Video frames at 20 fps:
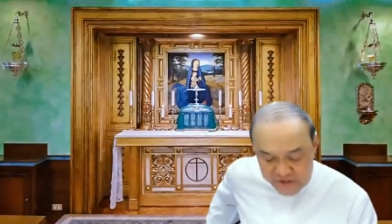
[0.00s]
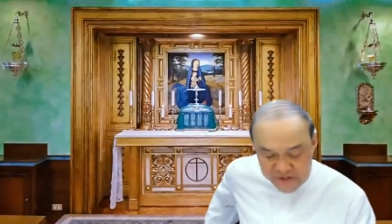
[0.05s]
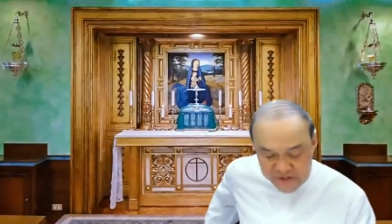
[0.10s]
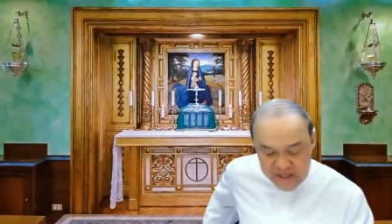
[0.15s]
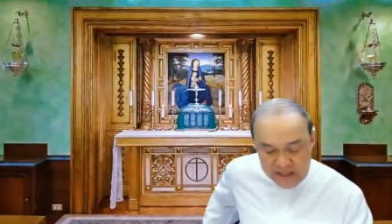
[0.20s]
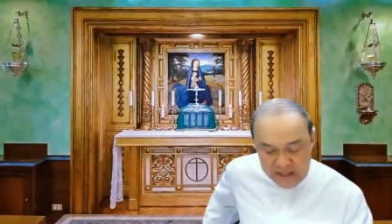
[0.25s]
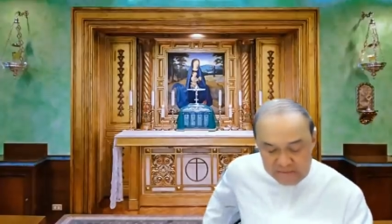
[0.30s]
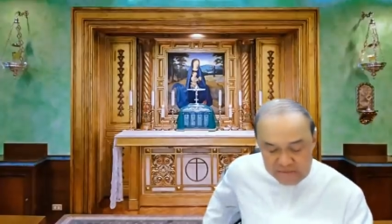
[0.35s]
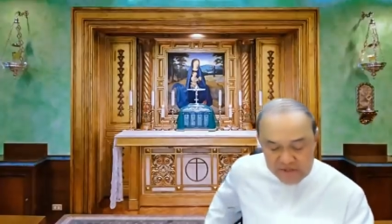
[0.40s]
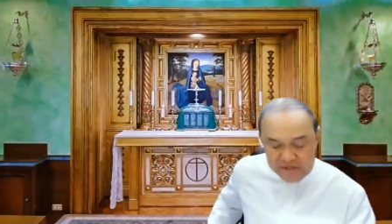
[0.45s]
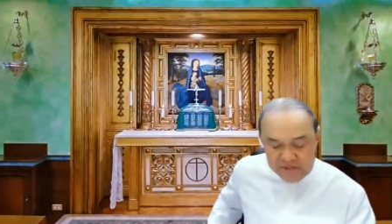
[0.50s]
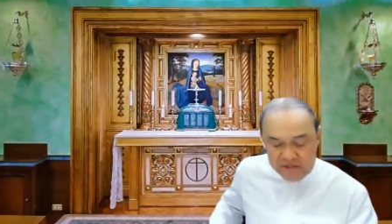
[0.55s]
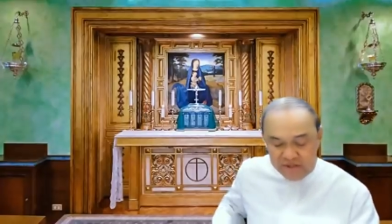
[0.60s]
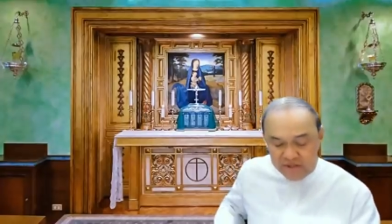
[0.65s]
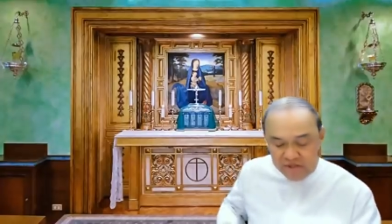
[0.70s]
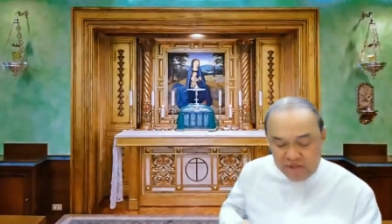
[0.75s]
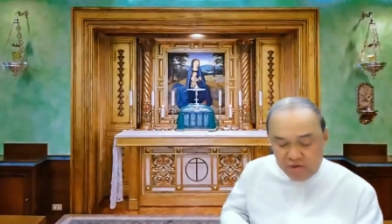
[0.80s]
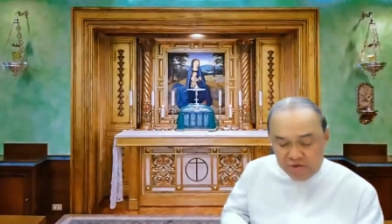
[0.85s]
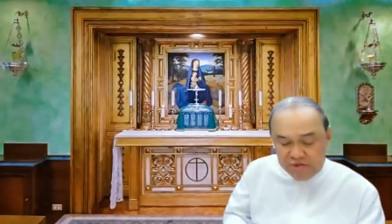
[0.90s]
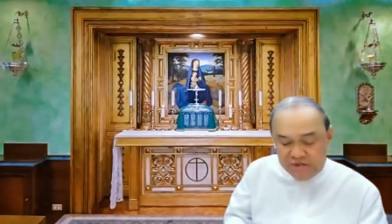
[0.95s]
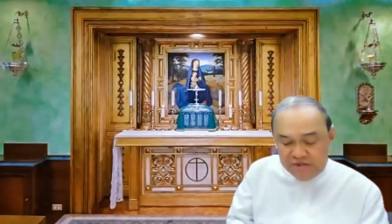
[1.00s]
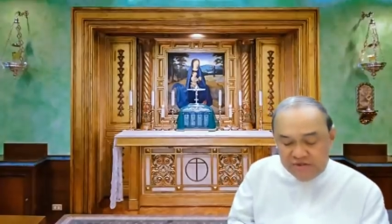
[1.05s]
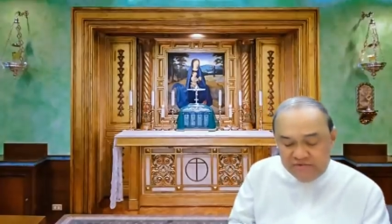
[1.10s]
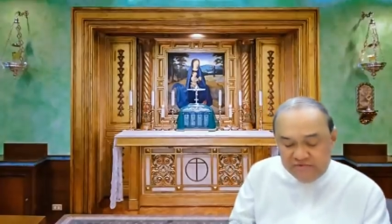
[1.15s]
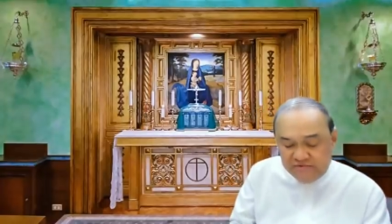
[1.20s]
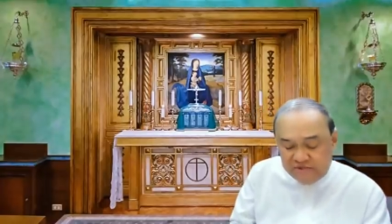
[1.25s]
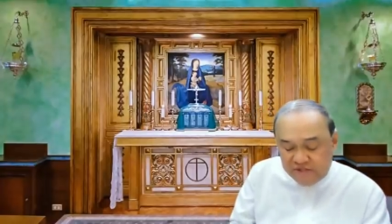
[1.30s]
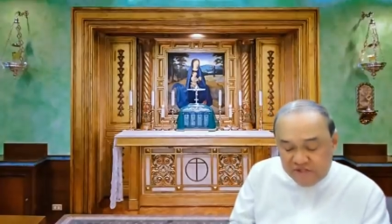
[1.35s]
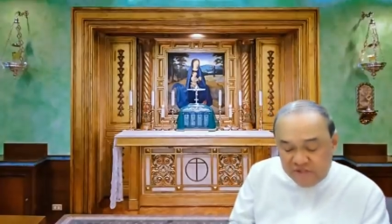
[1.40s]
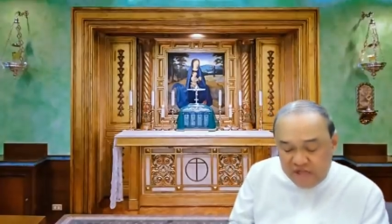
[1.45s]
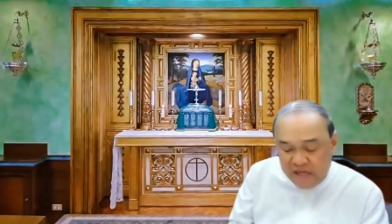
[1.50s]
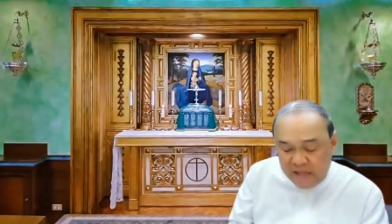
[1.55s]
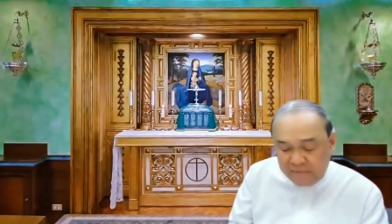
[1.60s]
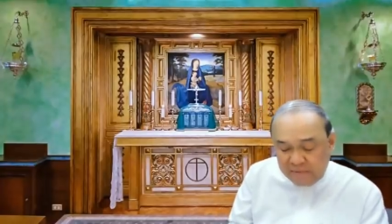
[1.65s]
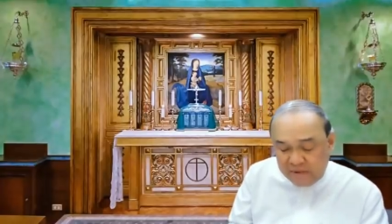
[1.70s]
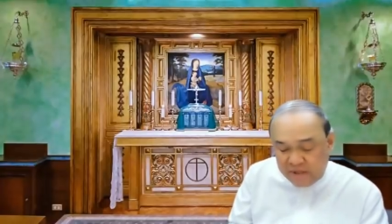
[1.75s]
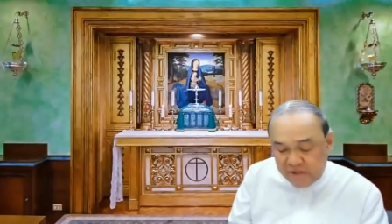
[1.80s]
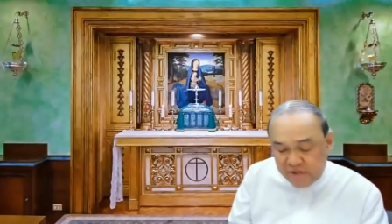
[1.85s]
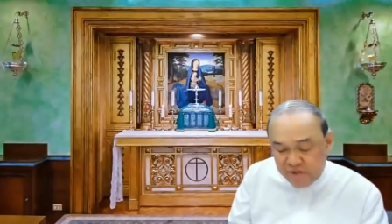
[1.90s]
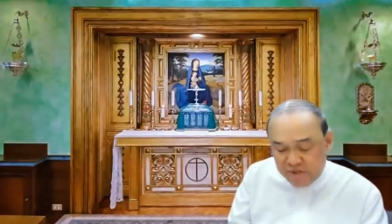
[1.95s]
James and Joseph and
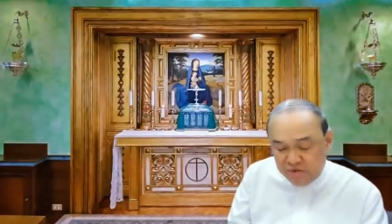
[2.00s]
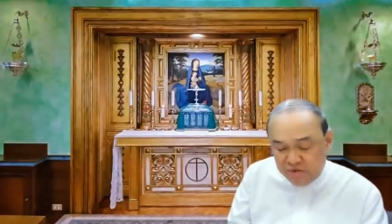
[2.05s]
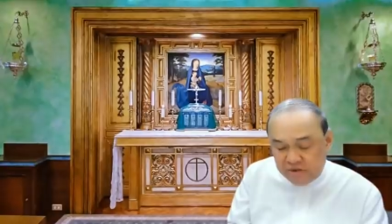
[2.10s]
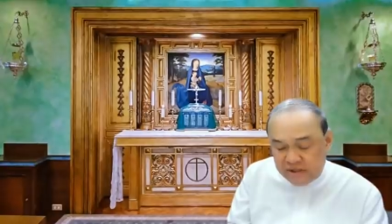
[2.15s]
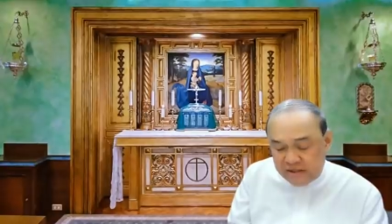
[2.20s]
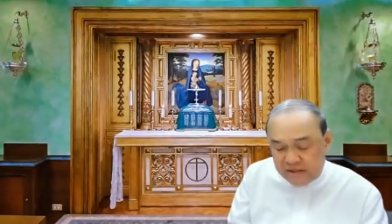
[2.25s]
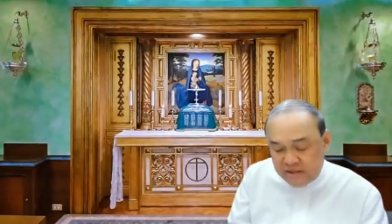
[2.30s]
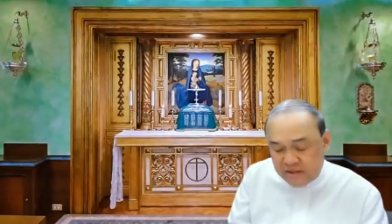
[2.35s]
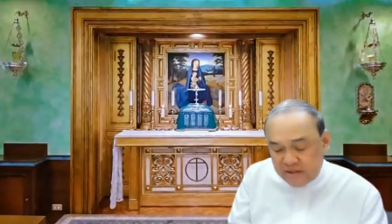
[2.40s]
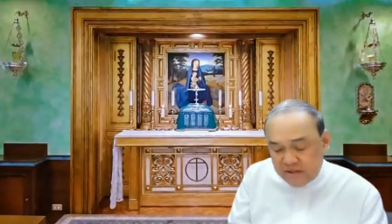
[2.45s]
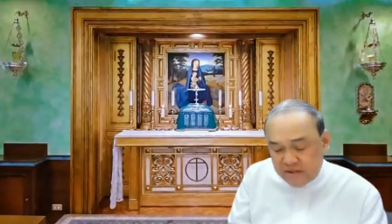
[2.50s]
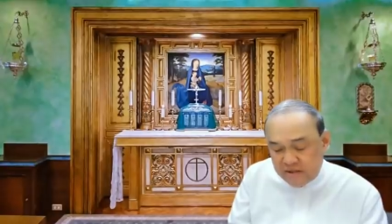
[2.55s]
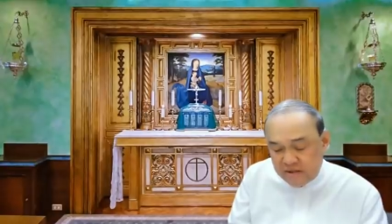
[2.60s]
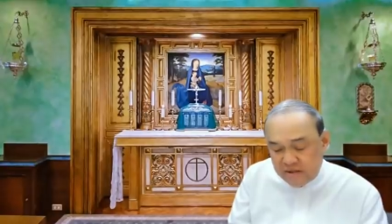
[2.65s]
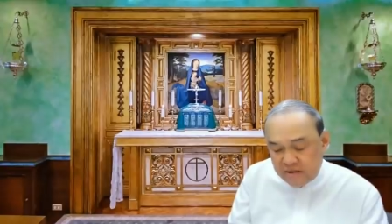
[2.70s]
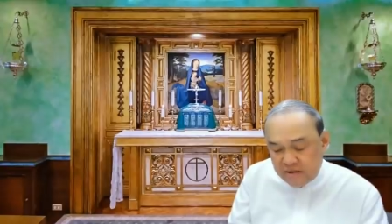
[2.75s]
Simon and Judas?